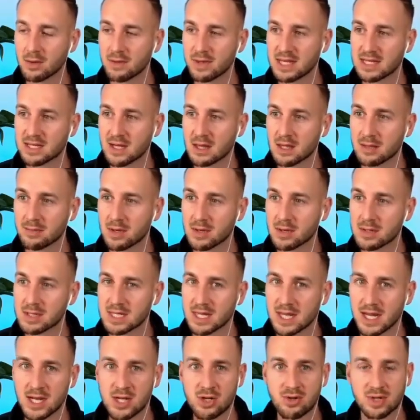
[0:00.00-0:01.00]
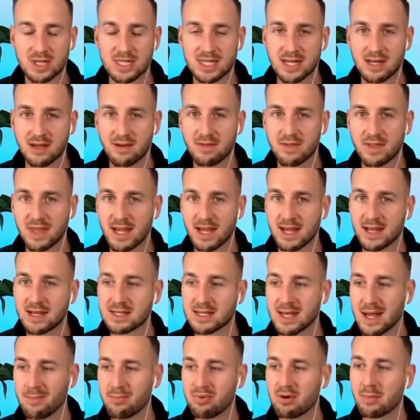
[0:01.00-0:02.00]
These aren't the most interesting of things
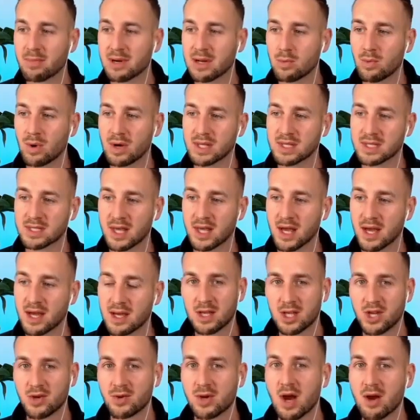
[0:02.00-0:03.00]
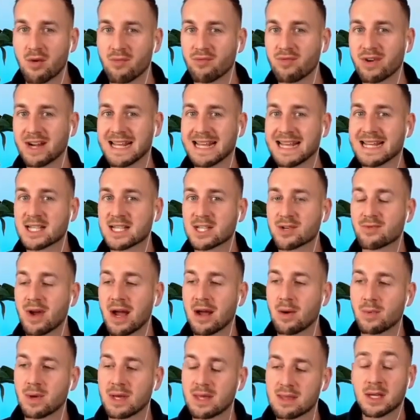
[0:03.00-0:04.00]
and probably ones that you can't really interact
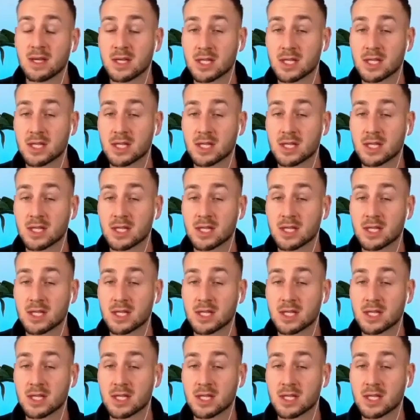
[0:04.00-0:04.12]
with.